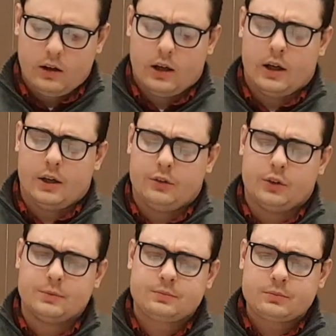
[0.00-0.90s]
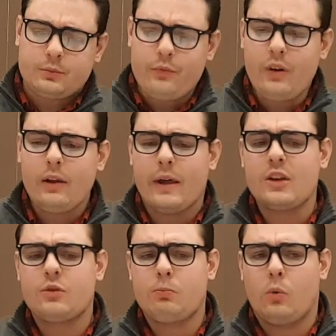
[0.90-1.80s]
And
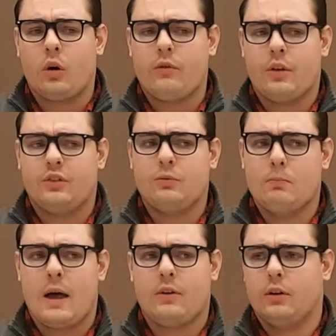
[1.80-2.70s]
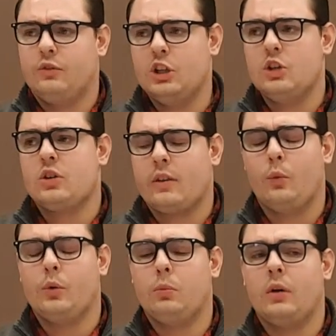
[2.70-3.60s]
that's more of the method of teaching
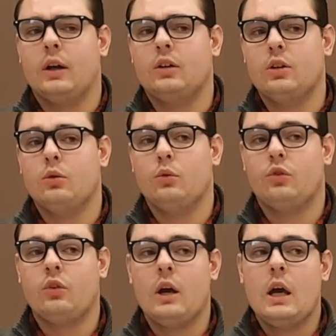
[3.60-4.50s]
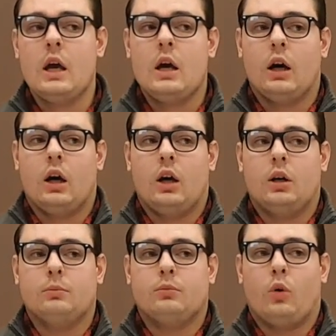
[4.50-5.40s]
that we will plan to use,
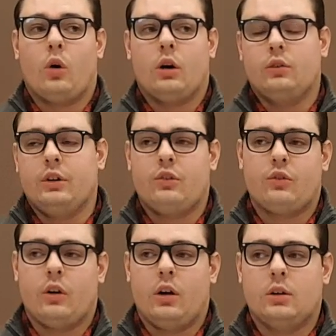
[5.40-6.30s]
or at least